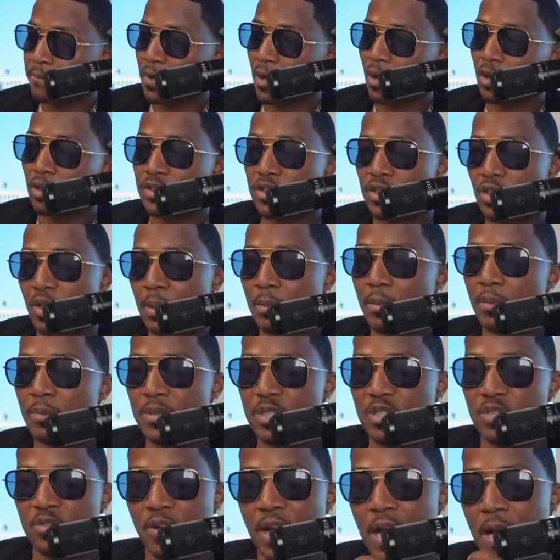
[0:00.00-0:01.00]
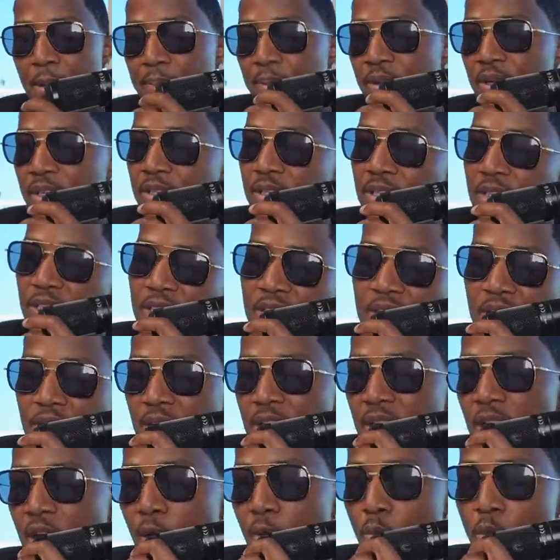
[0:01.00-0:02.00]
Also, I'm going to be dropping,
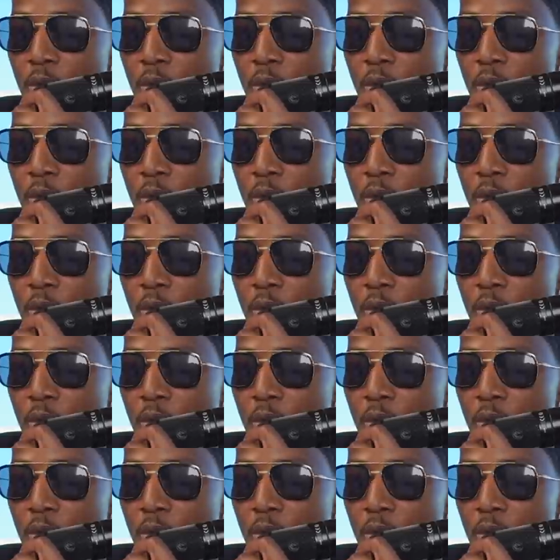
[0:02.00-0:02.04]
you know,